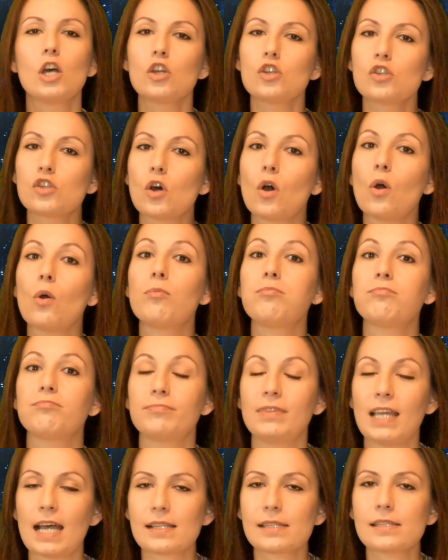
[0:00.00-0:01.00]
So
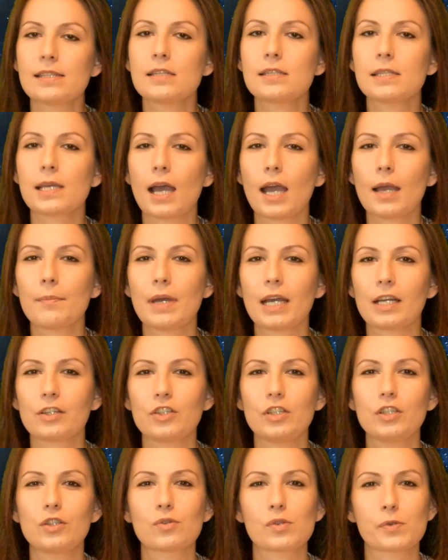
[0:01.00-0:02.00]
that's the time
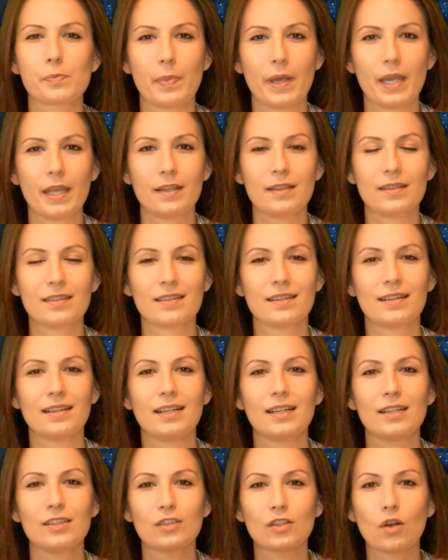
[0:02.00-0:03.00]
actually to spend,
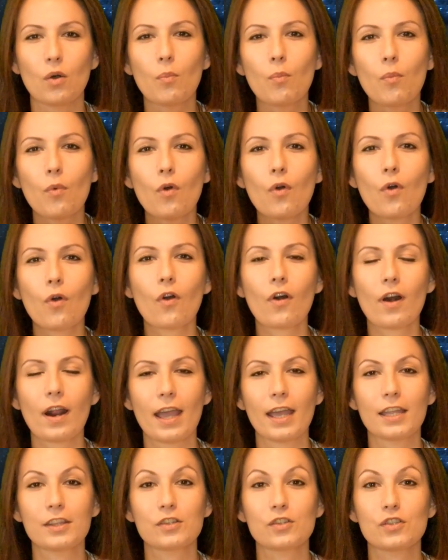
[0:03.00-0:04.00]
more
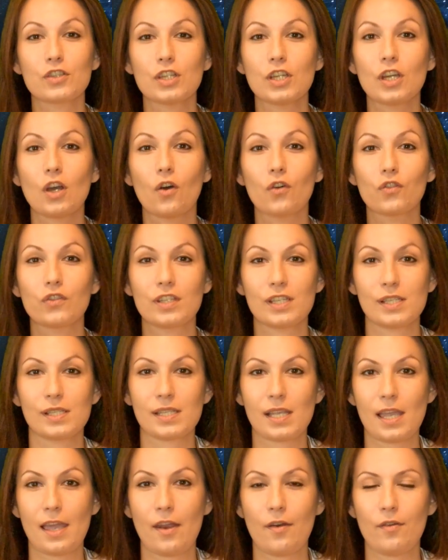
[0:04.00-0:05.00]
energy on
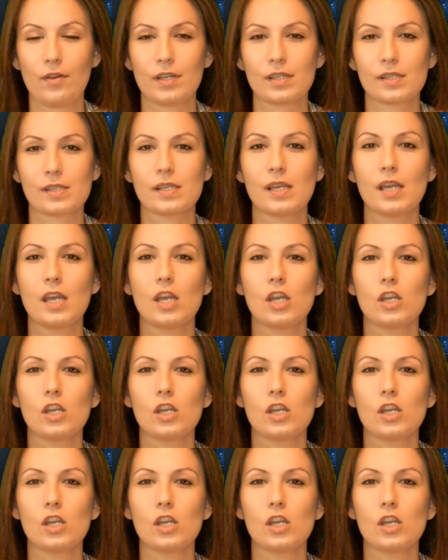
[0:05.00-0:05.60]
these areas.